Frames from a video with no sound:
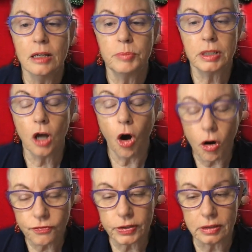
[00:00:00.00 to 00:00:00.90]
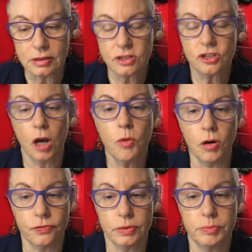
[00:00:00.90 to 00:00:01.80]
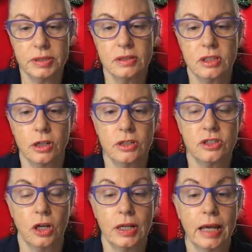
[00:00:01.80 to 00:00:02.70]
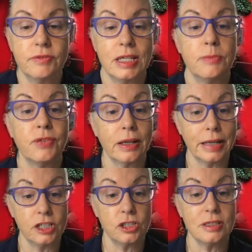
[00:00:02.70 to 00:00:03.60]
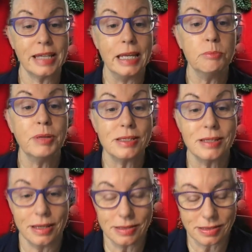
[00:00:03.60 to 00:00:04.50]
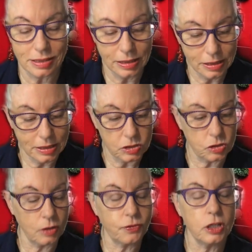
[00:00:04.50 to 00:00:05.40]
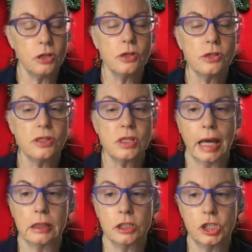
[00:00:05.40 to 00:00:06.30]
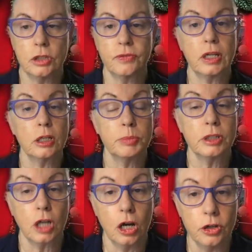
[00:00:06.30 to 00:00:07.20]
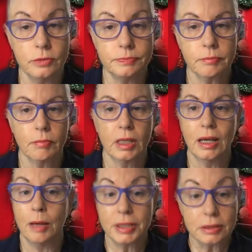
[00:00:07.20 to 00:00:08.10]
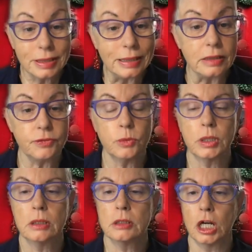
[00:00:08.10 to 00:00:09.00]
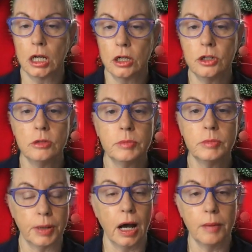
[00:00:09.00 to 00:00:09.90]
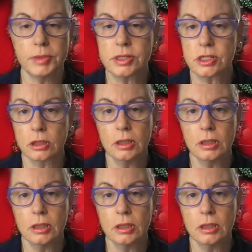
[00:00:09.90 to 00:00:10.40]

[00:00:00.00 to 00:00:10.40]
But so often, business owners don't have deep foundations in business. So if I use the analogy of, you're going to build a home, a building, if you will, a home, an apartment